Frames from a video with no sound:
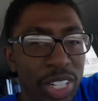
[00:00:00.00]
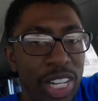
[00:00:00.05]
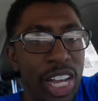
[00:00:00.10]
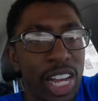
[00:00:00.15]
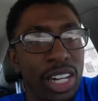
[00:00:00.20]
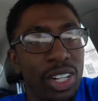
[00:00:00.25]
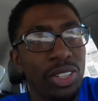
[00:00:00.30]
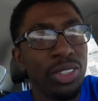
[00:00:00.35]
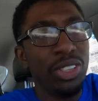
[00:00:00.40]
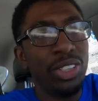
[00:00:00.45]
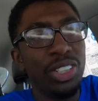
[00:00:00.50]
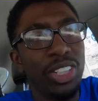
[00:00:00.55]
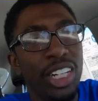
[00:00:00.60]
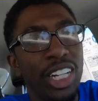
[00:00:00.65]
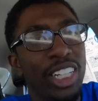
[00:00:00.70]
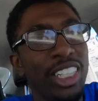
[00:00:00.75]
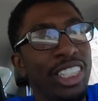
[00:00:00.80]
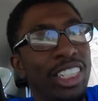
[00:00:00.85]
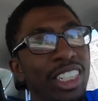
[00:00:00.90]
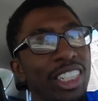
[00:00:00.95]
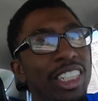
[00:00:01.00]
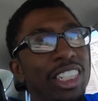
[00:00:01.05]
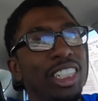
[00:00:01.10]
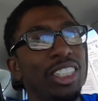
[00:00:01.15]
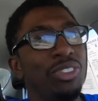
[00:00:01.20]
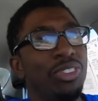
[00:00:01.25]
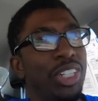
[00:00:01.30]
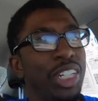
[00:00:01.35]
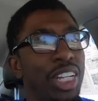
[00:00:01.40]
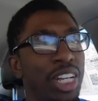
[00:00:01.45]
not gonna do that in
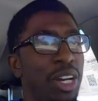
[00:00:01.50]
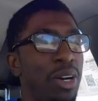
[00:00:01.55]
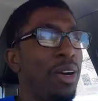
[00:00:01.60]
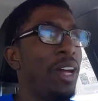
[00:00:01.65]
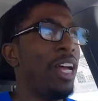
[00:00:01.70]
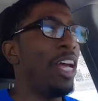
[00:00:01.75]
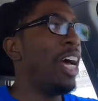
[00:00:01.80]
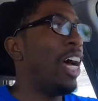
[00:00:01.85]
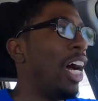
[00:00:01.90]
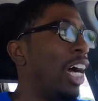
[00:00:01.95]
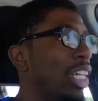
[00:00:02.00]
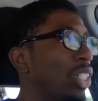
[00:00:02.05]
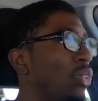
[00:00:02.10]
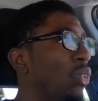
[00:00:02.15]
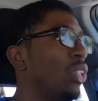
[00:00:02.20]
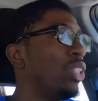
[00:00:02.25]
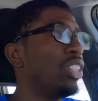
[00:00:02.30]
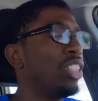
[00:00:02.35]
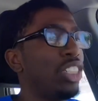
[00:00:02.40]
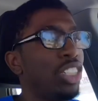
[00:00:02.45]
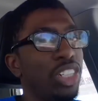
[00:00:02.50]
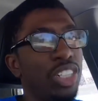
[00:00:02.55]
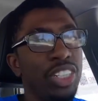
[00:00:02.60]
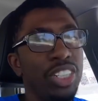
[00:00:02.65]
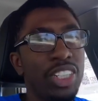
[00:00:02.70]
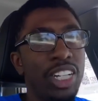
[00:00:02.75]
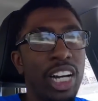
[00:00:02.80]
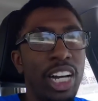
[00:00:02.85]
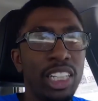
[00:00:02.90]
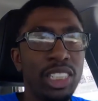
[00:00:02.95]
this video. I just wanted to show
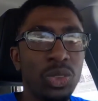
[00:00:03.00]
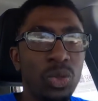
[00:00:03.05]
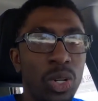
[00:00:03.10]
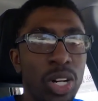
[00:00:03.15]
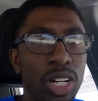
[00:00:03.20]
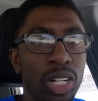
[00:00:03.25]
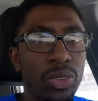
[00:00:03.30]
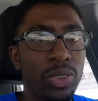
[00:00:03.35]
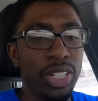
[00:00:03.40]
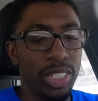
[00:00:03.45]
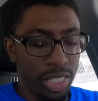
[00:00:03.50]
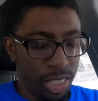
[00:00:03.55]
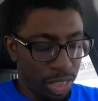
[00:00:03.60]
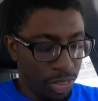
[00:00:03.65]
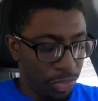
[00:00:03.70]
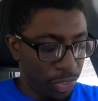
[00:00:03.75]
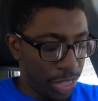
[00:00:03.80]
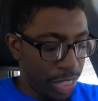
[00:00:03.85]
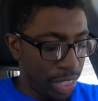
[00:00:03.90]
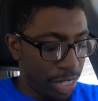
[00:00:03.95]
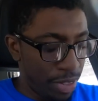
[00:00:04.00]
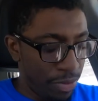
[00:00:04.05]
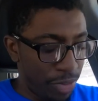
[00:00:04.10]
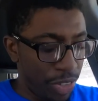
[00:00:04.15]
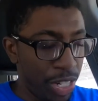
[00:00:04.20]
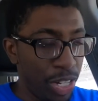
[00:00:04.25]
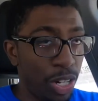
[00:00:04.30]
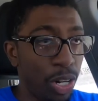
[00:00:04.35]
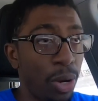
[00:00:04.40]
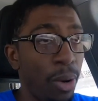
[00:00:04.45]
you guys the walk around of the
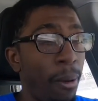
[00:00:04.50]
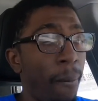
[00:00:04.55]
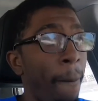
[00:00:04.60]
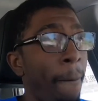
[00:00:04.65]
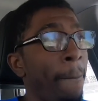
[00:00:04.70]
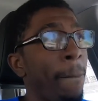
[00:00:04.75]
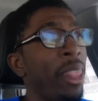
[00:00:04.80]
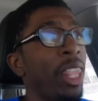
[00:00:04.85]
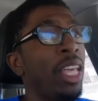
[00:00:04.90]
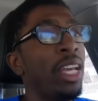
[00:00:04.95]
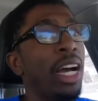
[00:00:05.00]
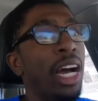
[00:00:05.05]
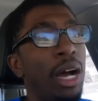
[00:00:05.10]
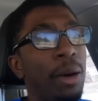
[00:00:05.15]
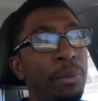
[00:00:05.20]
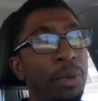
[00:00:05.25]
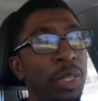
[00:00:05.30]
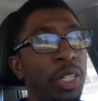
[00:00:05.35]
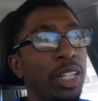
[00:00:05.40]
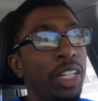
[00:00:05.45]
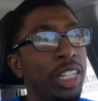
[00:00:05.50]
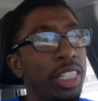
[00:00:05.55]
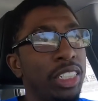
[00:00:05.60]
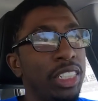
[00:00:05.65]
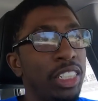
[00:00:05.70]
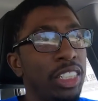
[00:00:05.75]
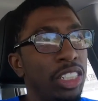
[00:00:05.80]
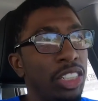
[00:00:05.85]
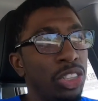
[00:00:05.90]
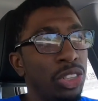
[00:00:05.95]
vehicle. I'll put the link to
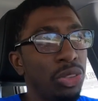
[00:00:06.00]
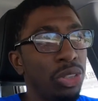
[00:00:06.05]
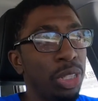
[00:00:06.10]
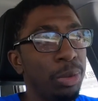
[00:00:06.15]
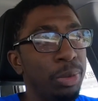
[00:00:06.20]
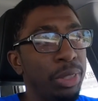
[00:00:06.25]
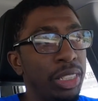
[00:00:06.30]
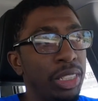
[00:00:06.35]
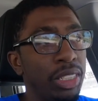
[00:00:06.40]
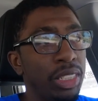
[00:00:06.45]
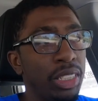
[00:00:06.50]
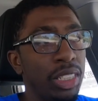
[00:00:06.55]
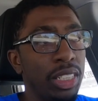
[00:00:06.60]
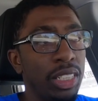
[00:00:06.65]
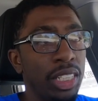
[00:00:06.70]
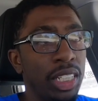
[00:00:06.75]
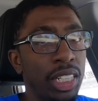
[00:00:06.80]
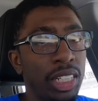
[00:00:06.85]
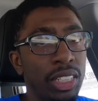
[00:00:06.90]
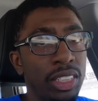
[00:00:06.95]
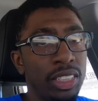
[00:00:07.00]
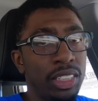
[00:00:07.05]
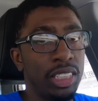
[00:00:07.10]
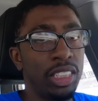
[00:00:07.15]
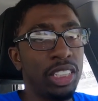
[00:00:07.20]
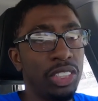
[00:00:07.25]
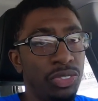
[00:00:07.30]
the description to this